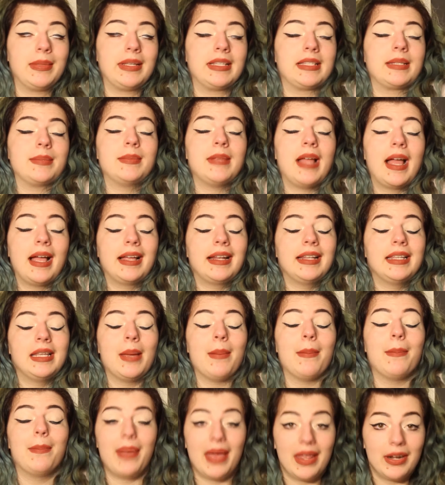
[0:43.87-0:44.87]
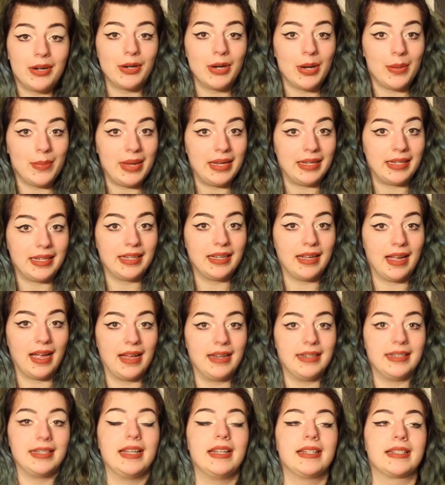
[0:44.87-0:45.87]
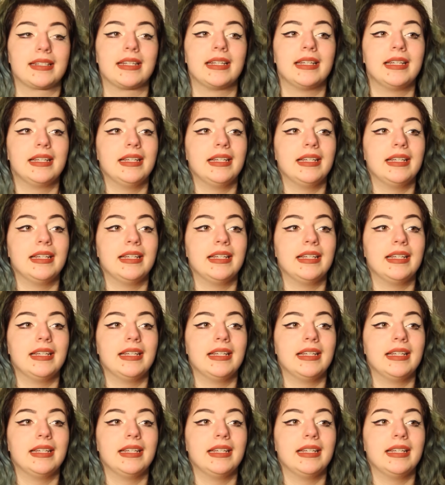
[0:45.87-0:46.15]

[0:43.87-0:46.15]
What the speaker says: because I'm not going to get better at making content